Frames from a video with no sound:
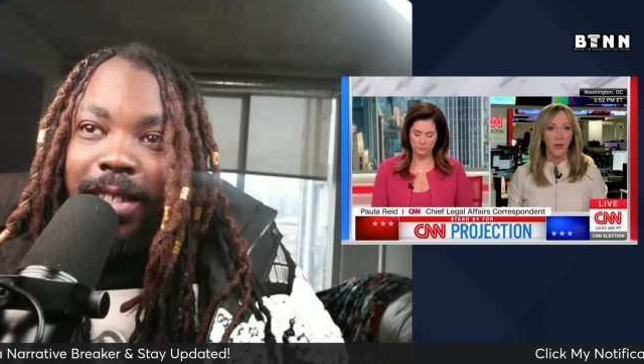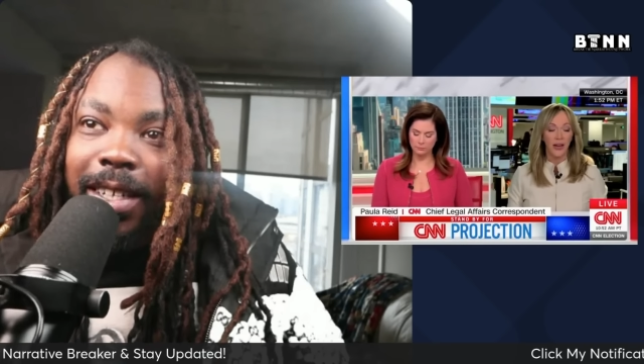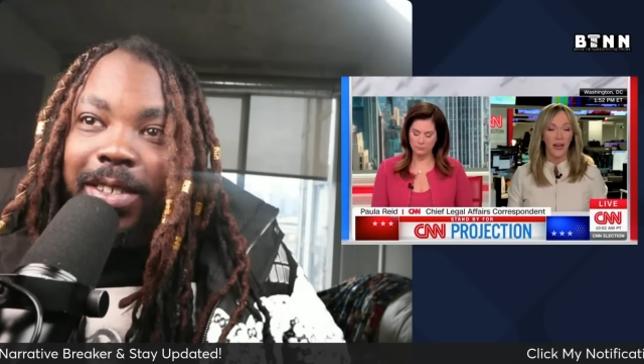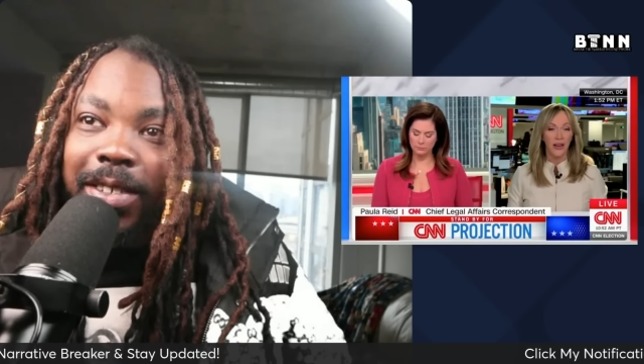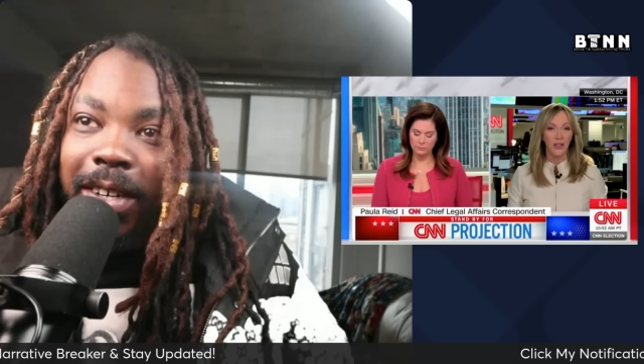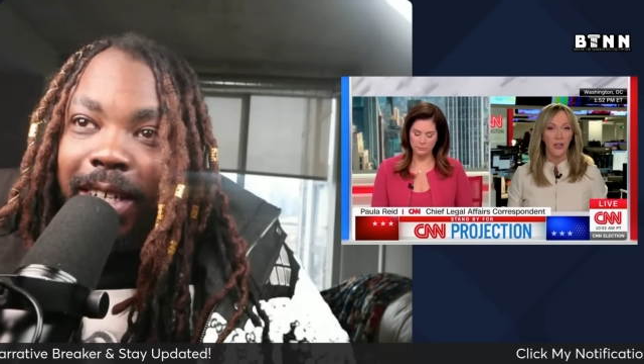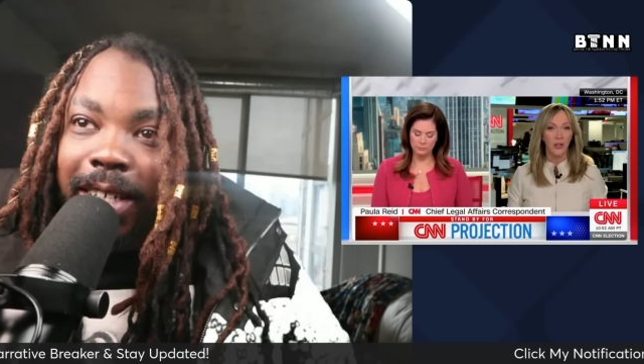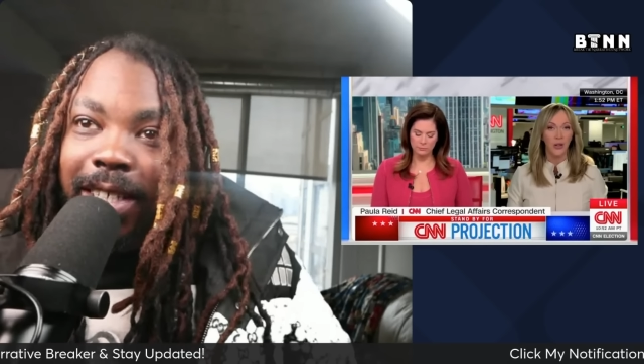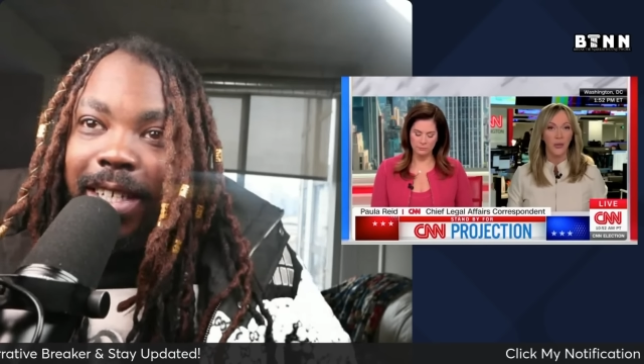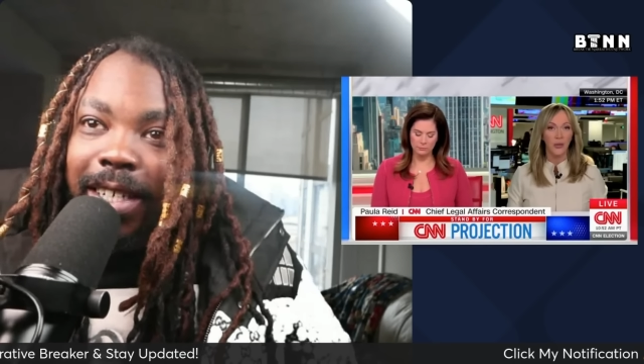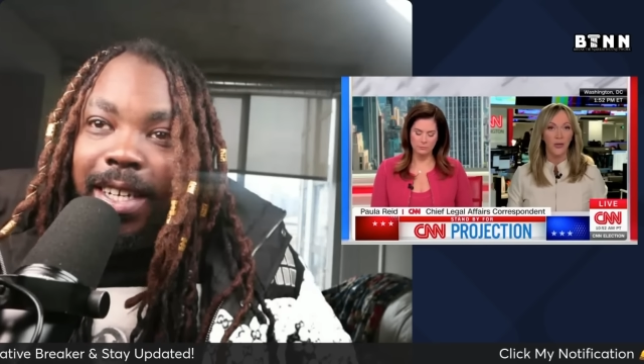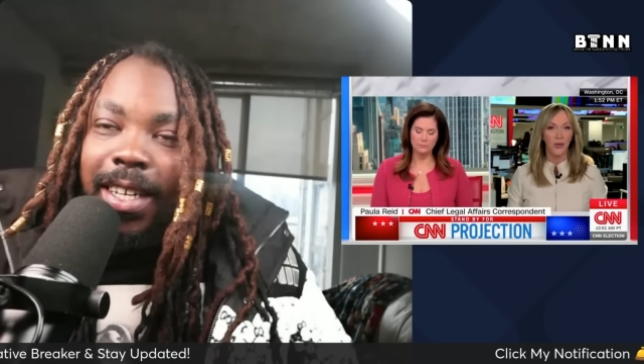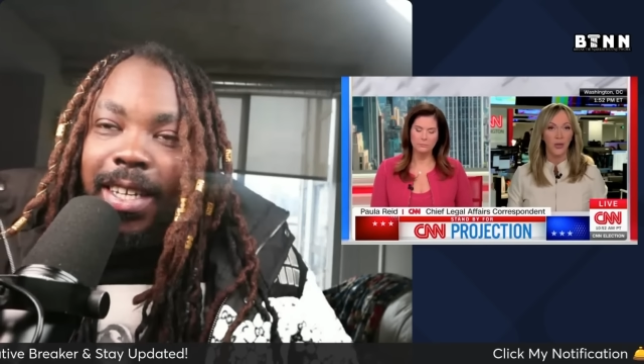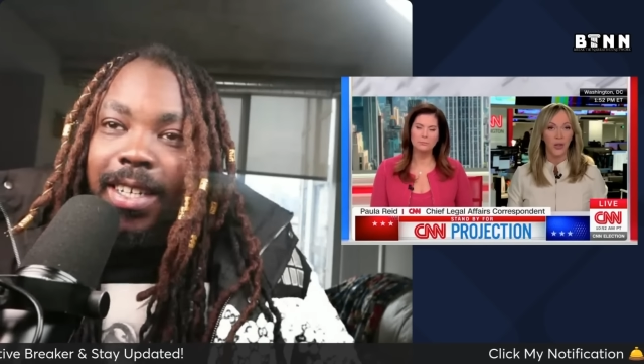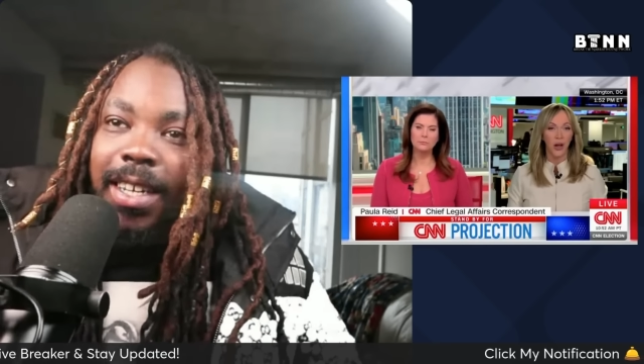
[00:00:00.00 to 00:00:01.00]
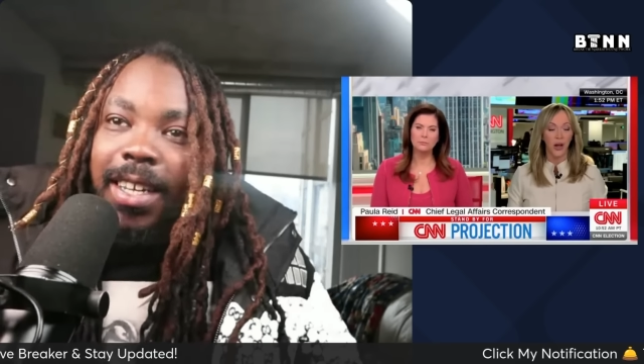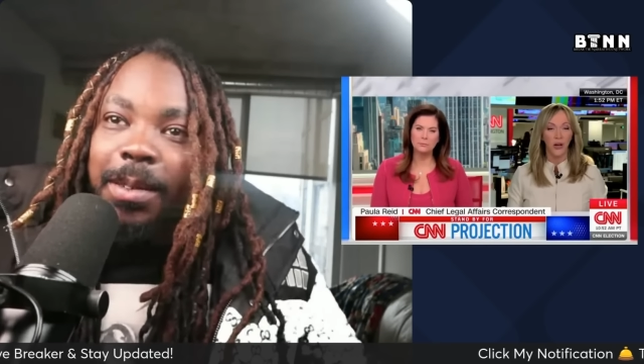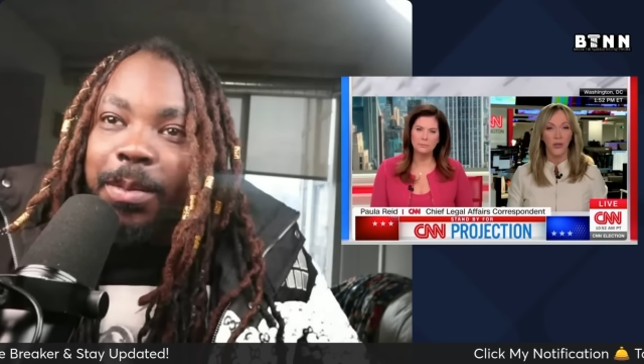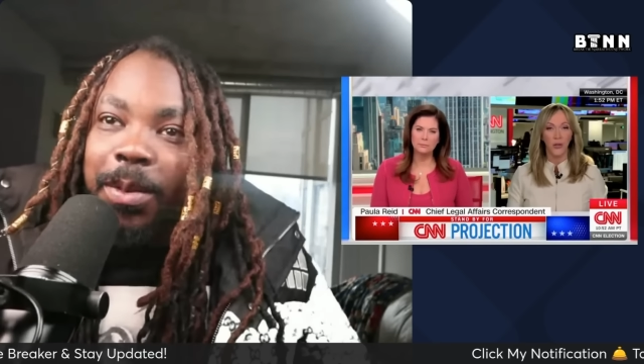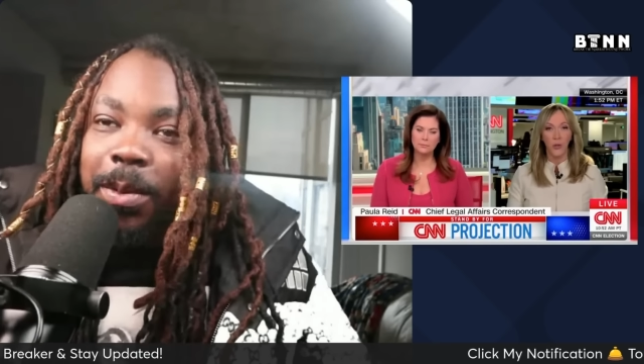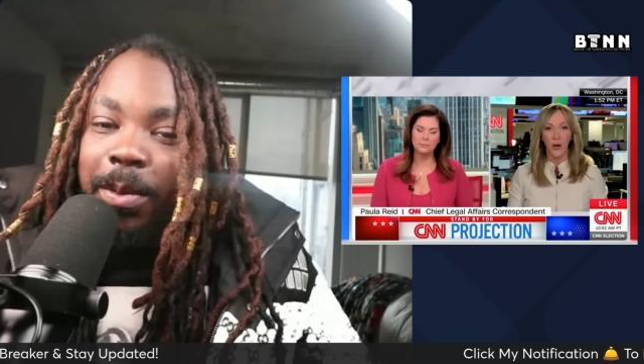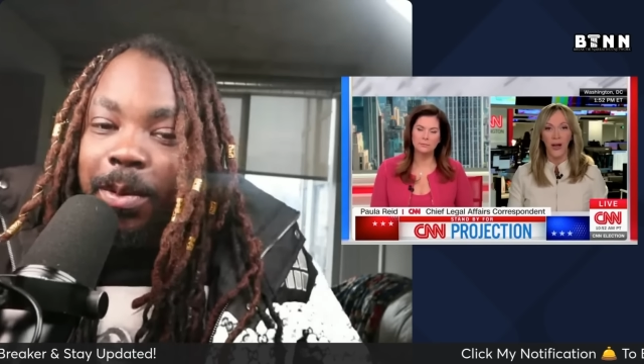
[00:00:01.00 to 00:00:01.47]
That's why I say nanny, nanny,
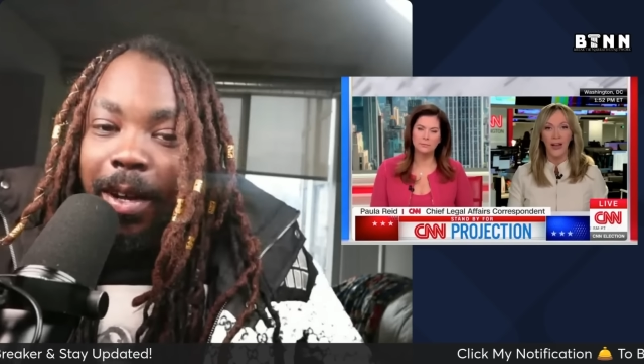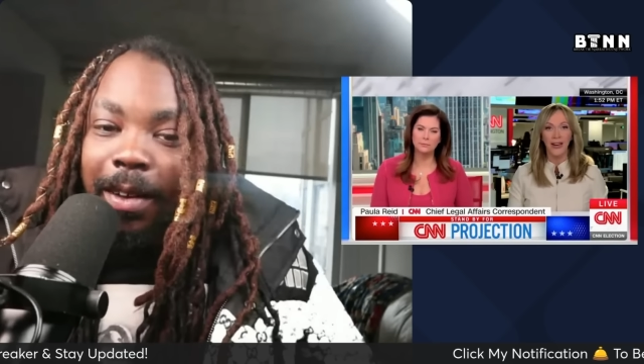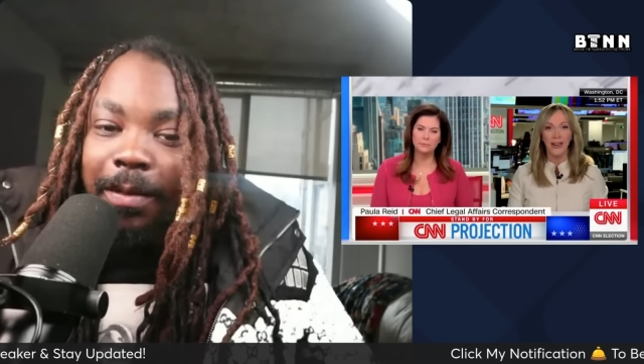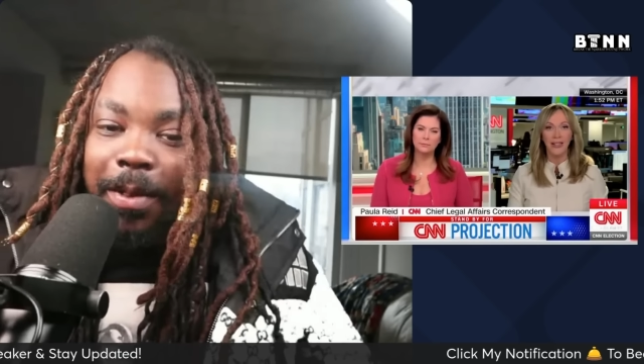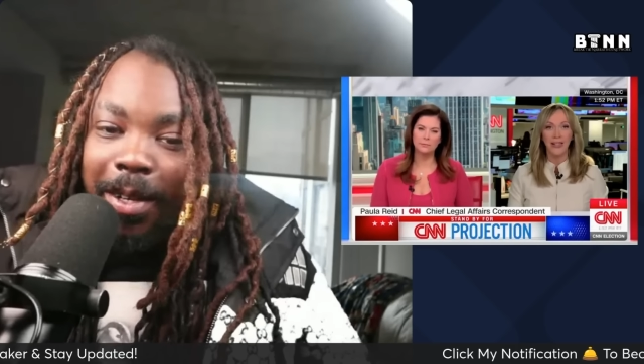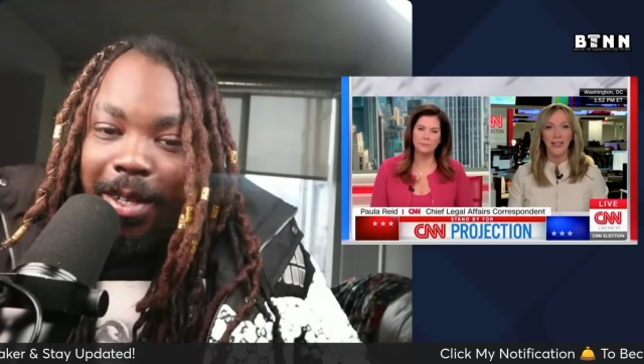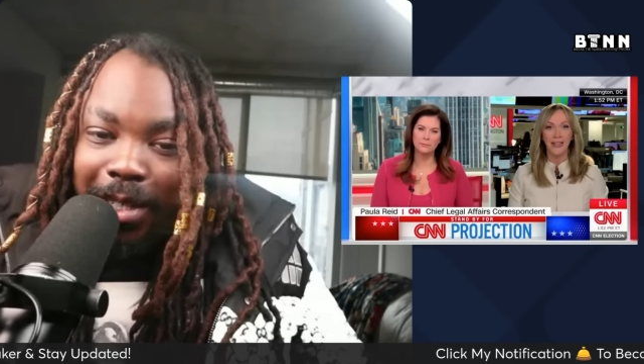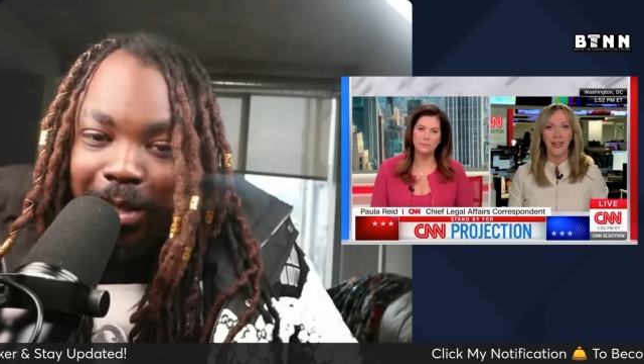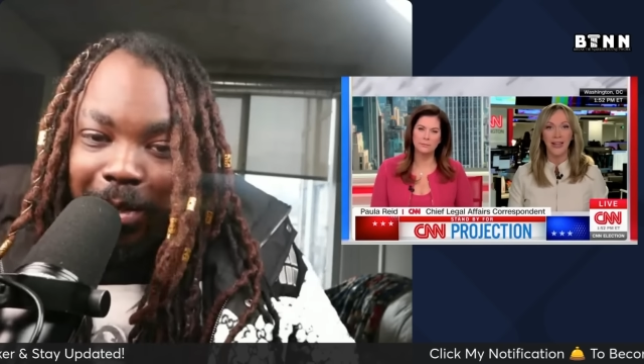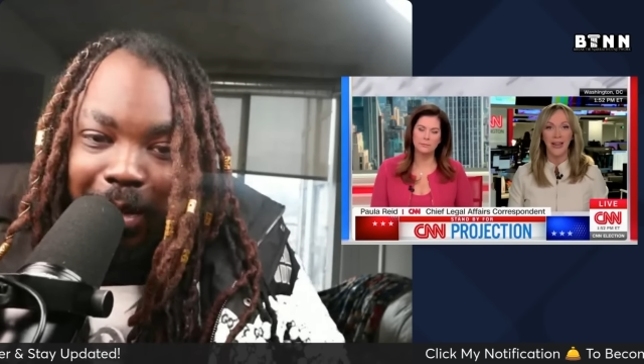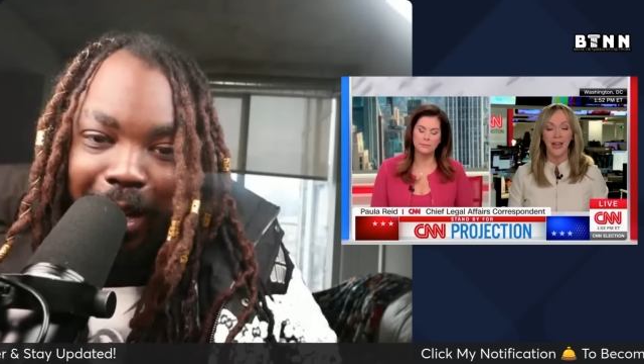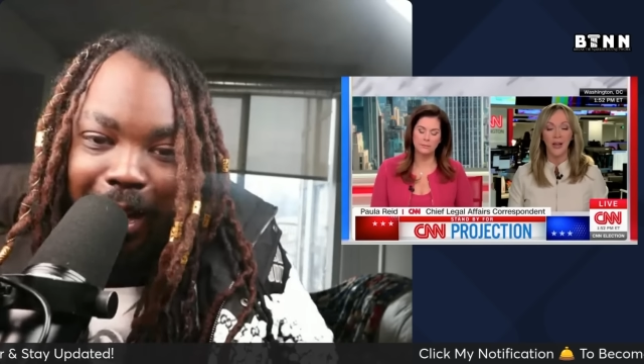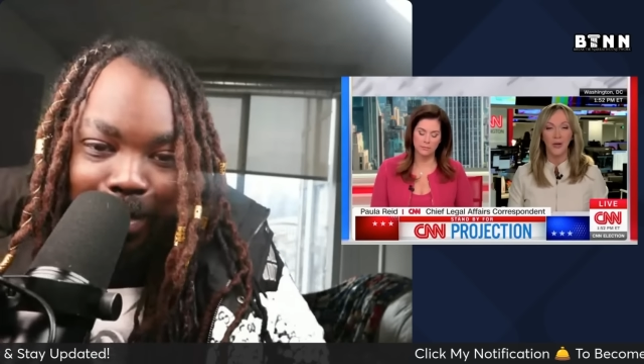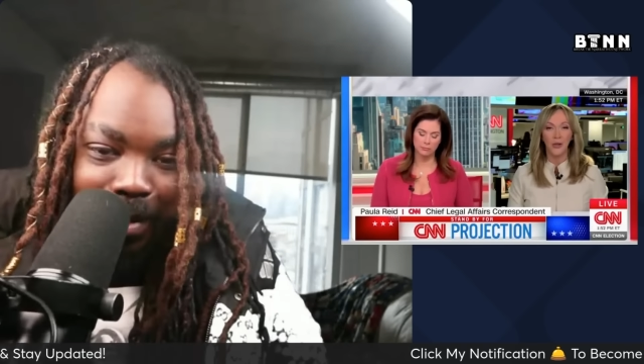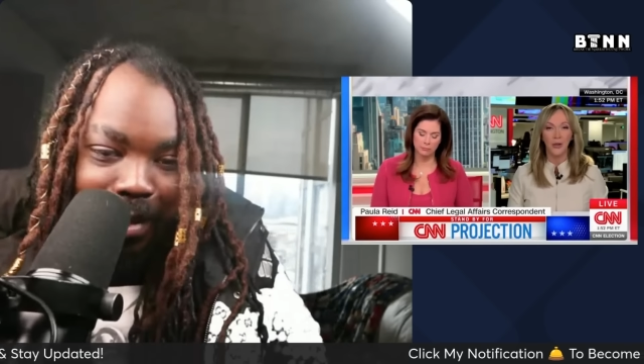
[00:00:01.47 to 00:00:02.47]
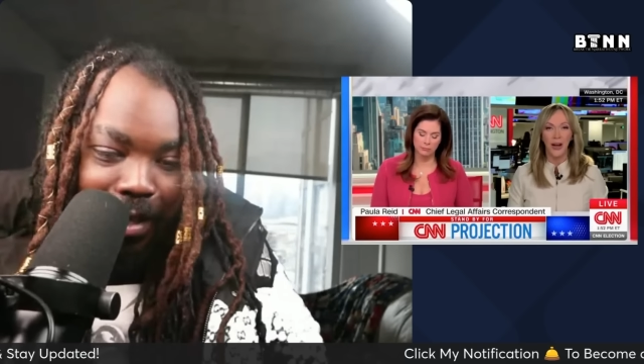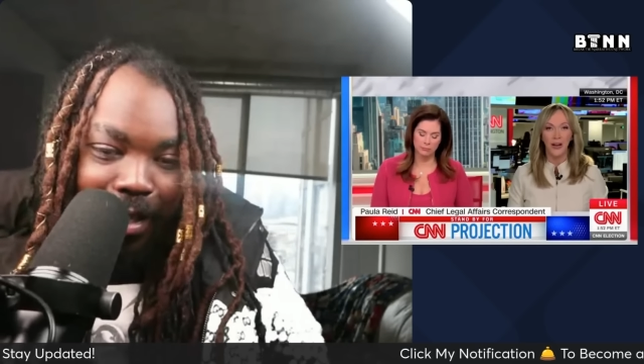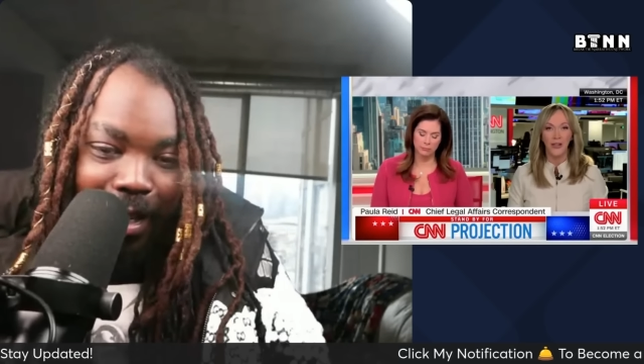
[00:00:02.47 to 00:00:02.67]
boo-boo. I've been so happy.